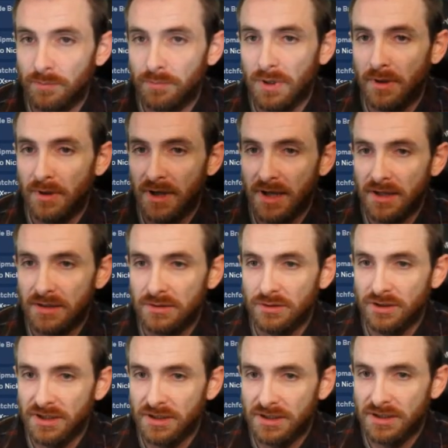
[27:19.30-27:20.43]
hey, look
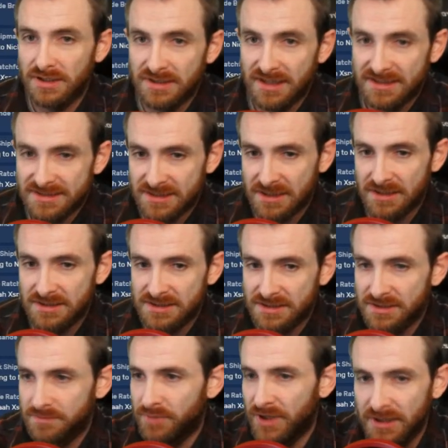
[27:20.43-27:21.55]
at it's the
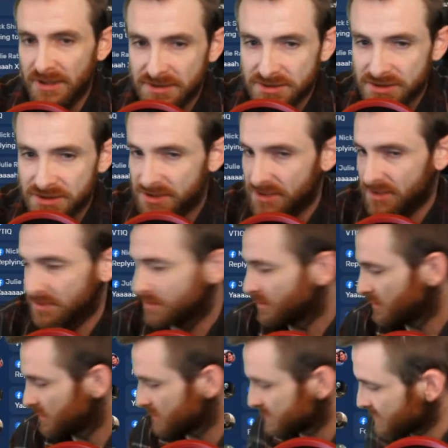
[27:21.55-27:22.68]
page.
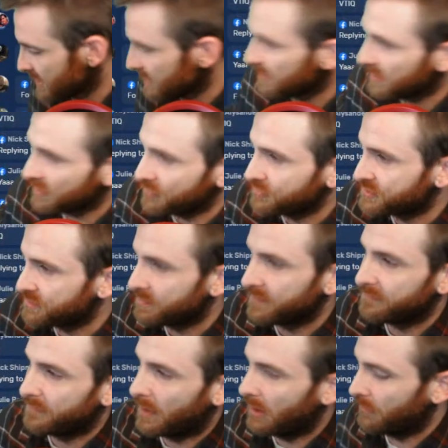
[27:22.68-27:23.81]
That's that thing you should be
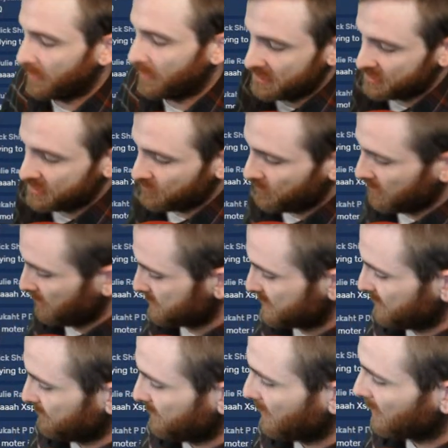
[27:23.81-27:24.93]
following to win those
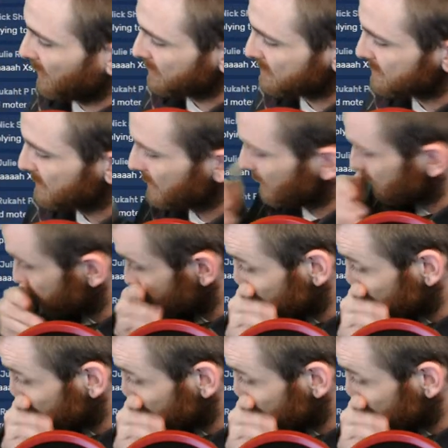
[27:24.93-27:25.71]
gift cards. All right.